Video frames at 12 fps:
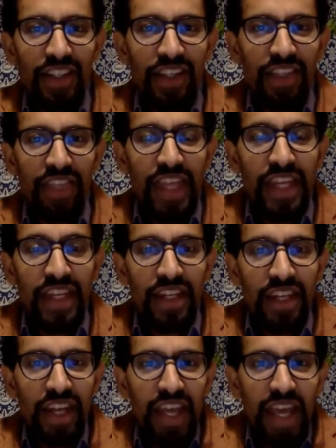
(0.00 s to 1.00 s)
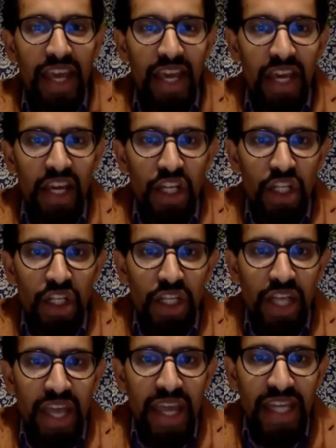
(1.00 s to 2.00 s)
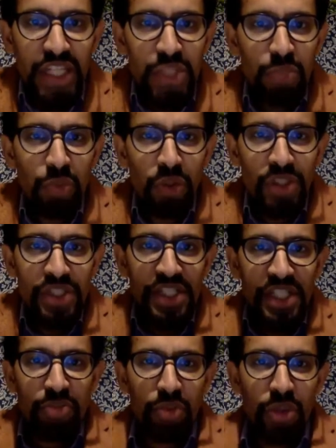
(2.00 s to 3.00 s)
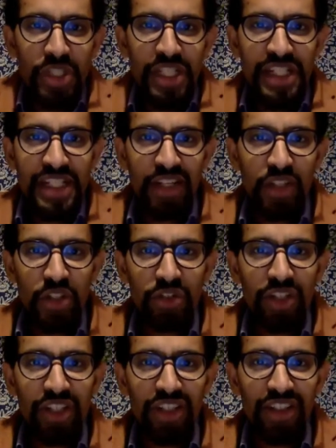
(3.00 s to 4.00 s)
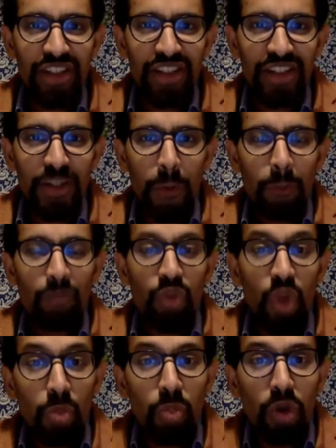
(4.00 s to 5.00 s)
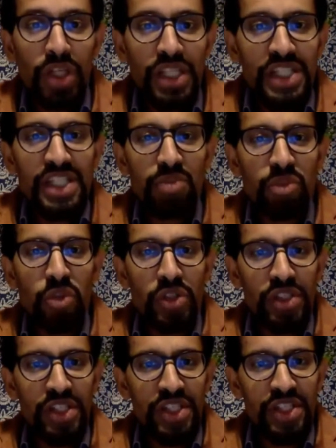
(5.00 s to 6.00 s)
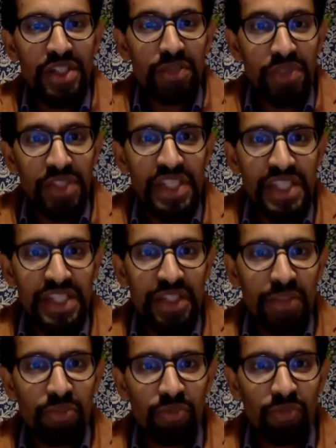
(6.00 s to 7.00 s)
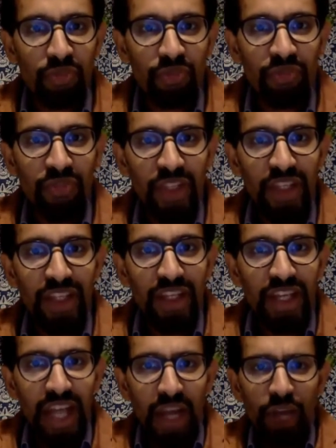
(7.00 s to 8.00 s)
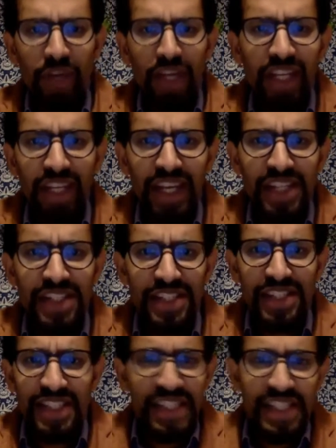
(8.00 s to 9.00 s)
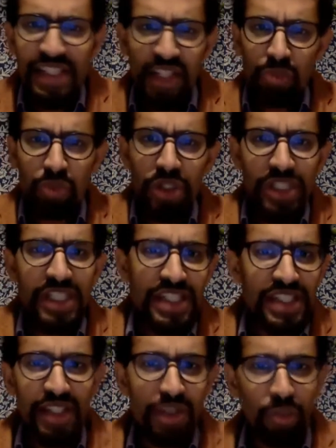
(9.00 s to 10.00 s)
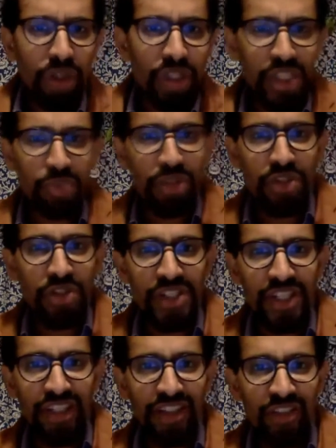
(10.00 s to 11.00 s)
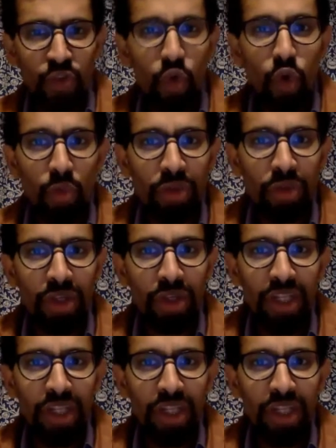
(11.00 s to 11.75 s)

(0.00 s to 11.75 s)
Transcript: then exports these proteins out of it, the body's immune system sees them and recognizes that these aren't proteins that the body's producing normally,